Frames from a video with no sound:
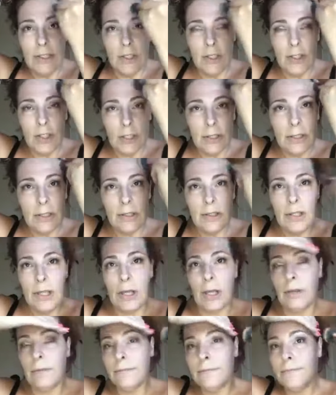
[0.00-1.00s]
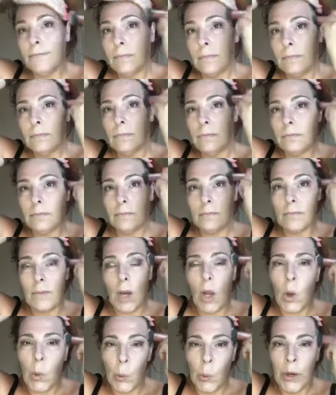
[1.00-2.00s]
it's just,
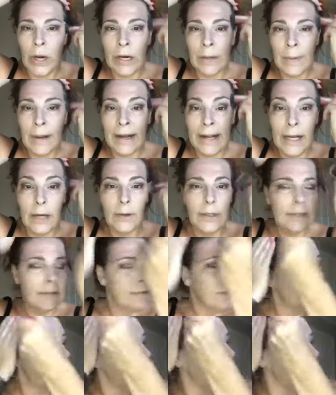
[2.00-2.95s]
where am I going?